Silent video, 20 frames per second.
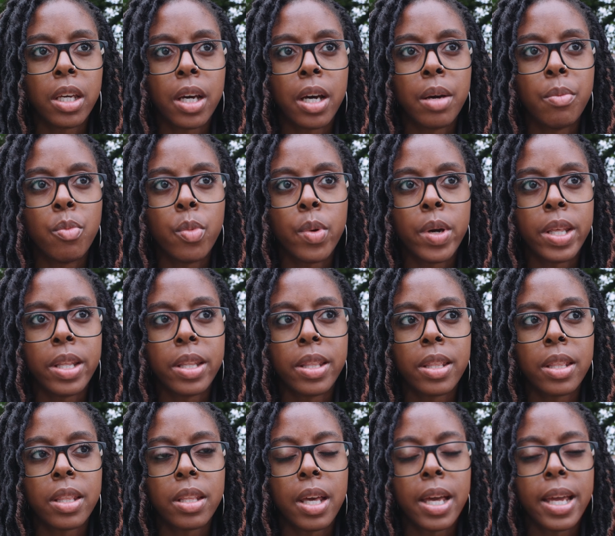come with
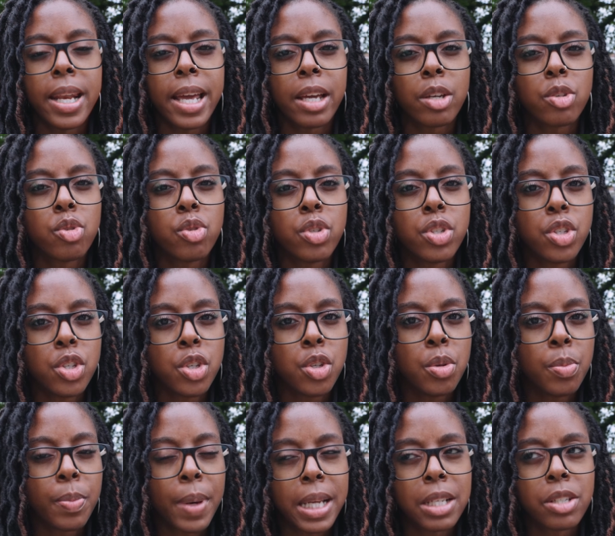an extra
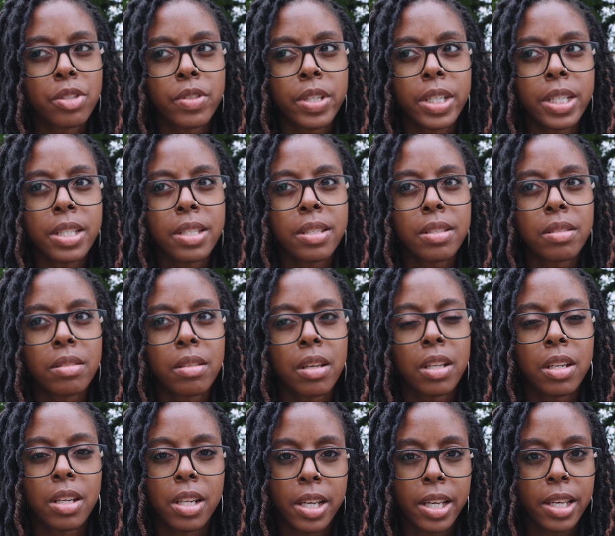2 batteries,
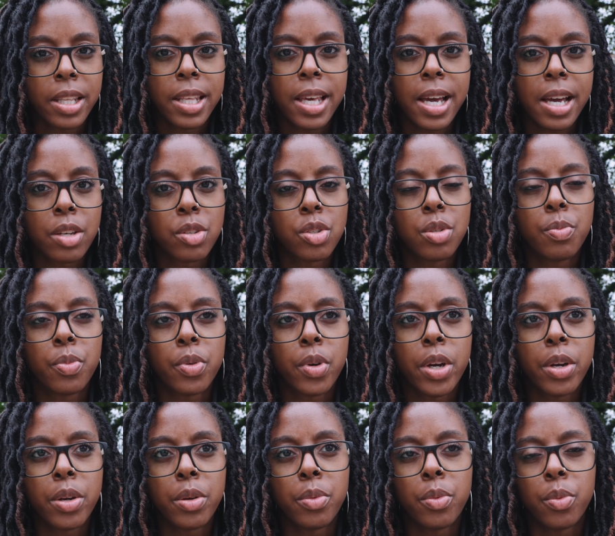unlike the Action
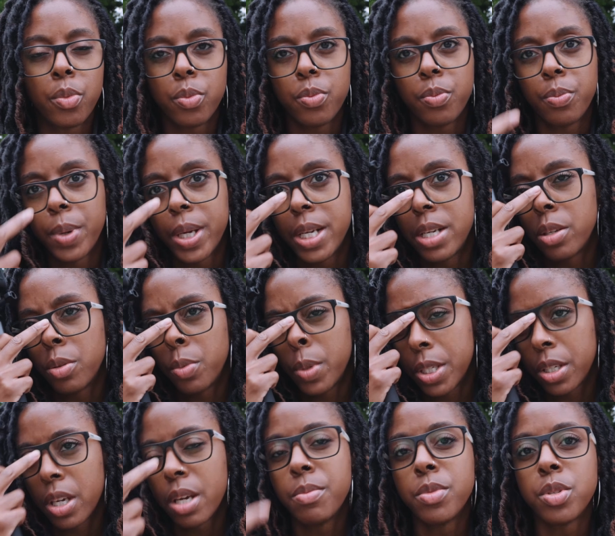Pro bundle,
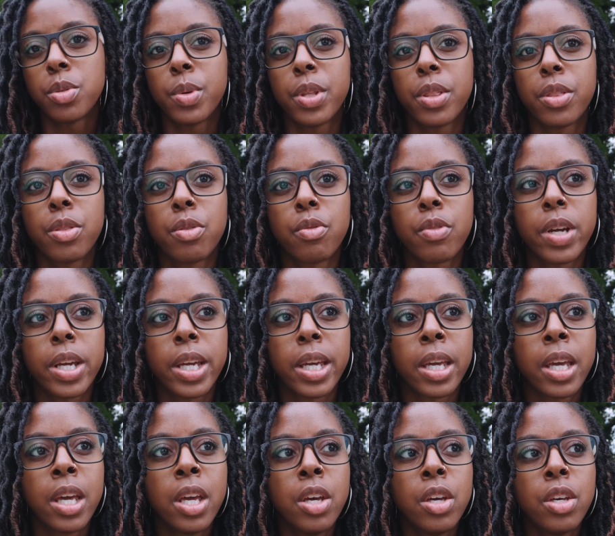which comes with 3.
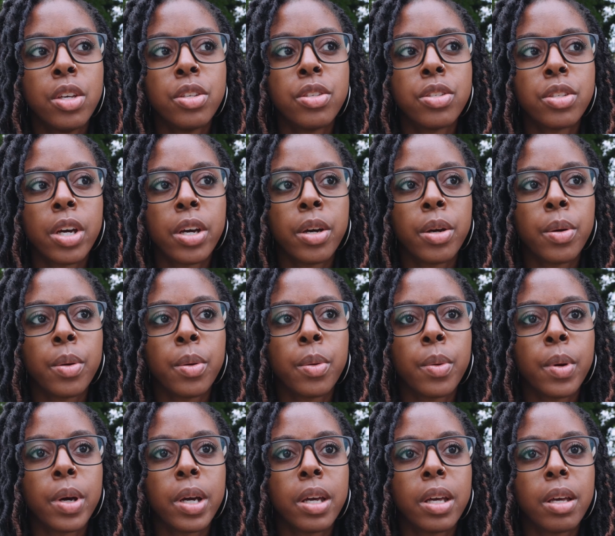
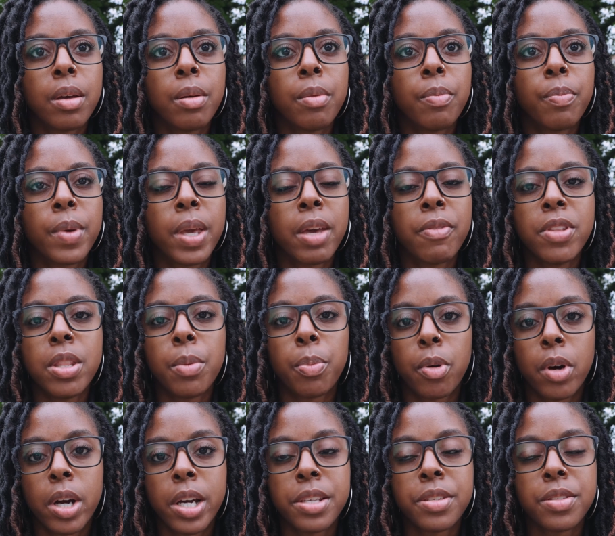So given the
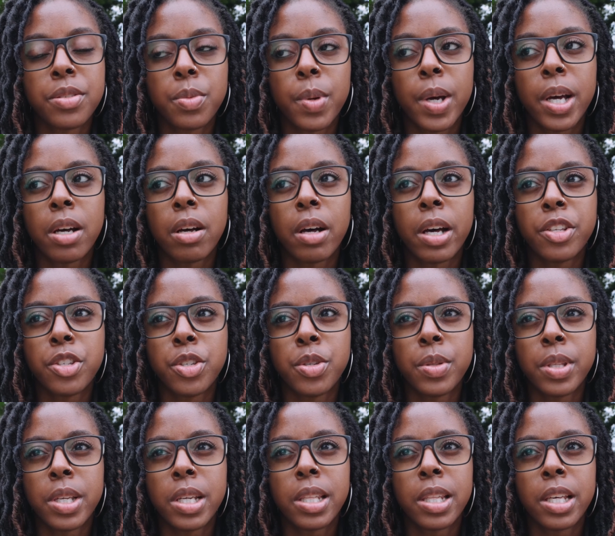price as well, I do
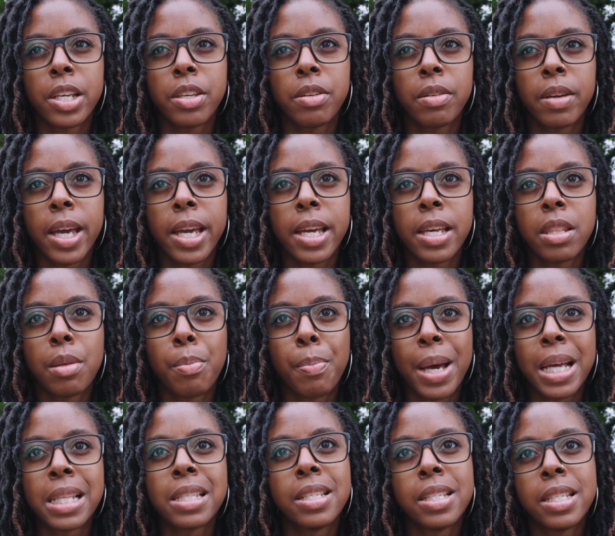think that you're getting the better